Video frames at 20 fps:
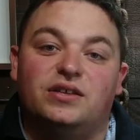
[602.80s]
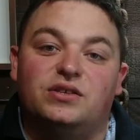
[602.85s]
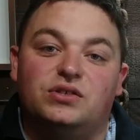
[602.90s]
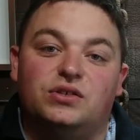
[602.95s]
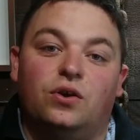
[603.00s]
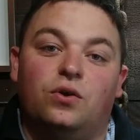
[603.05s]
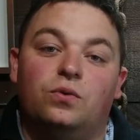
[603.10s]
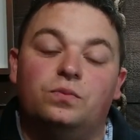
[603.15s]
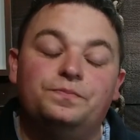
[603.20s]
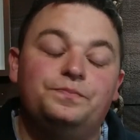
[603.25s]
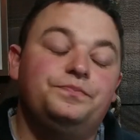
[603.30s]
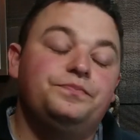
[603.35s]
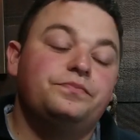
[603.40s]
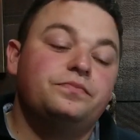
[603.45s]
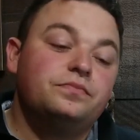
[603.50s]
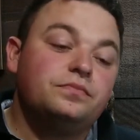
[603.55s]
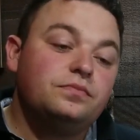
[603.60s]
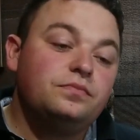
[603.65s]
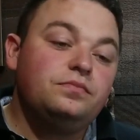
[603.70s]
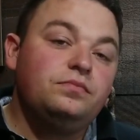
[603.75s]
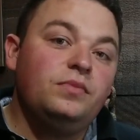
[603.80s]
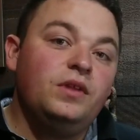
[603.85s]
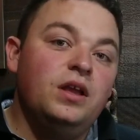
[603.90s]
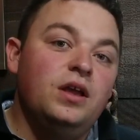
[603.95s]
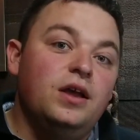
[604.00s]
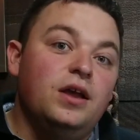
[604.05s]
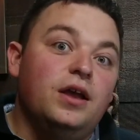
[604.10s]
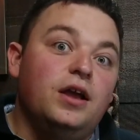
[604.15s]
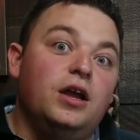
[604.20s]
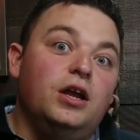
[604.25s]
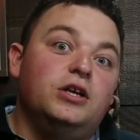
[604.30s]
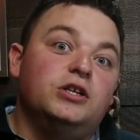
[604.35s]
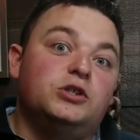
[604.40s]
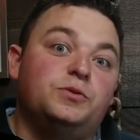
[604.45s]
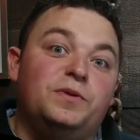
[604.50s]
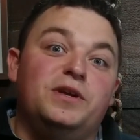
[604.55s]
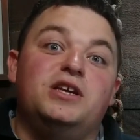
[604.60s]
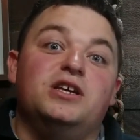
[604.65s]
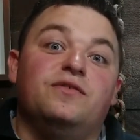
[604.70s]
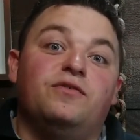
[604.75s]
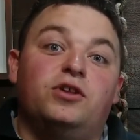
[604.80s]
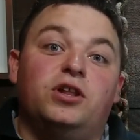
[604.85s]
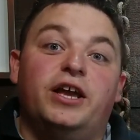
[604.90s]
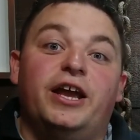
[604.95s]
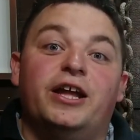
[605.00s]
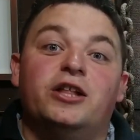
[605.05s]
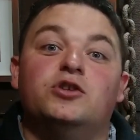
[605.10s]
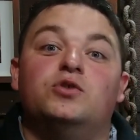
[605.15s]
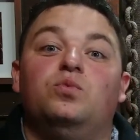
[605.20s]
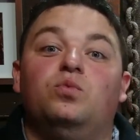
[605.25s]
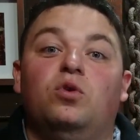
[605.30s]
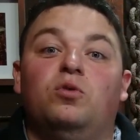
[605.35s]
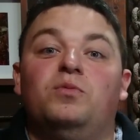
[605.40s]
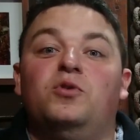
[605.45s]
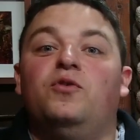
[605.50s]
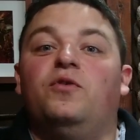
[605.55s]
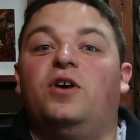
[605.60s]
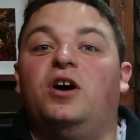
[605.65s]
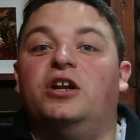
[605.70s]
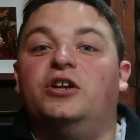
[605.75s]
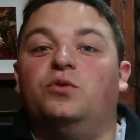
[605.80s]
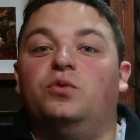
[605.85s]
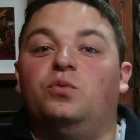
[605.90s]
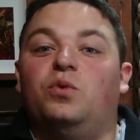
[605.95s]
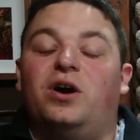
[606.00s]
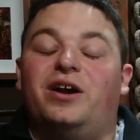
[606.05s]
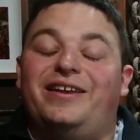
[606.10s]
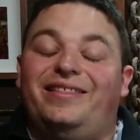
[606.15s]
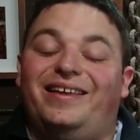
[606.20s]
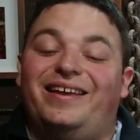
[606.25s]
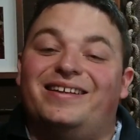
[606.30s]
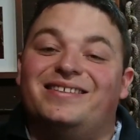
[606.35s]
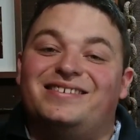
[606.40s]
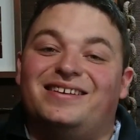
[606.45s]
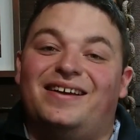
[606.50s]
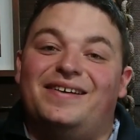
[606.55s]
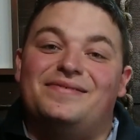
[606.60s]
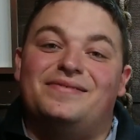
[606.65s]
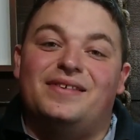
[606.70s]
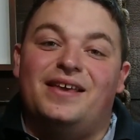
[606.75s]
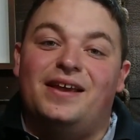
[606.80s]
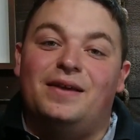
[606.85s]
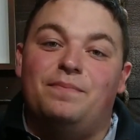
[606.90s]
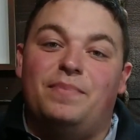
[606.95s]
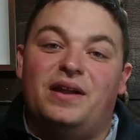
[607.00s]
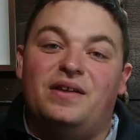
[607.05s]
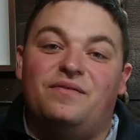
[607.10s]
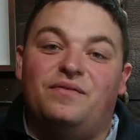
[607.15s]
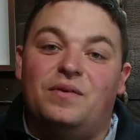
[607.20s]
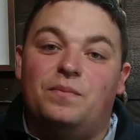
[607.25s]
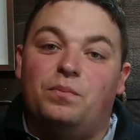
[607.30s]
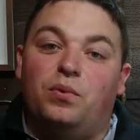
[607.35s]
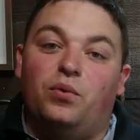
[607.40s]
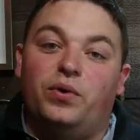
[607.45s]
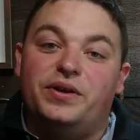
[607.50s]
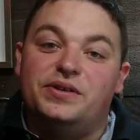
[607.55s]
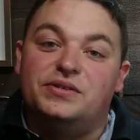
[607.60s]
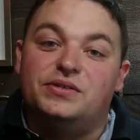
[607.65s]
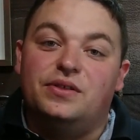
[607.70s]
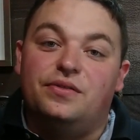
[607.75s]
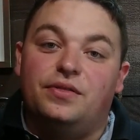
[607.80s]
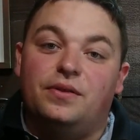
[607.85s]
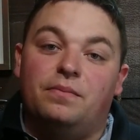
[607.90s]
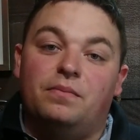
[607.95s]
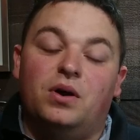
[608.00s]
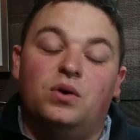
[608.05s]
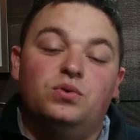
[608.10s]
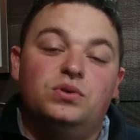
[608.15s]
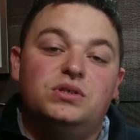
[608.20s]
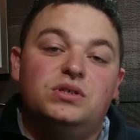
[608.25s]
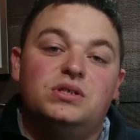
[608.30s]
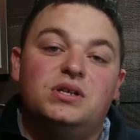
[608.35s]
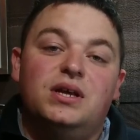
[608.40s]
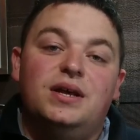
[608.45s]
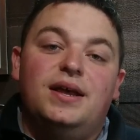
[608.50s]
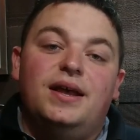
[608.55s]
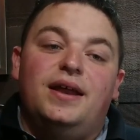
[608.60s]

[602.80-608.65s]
So speaking of clans, we'll move on to what clans I think benefit boys the most.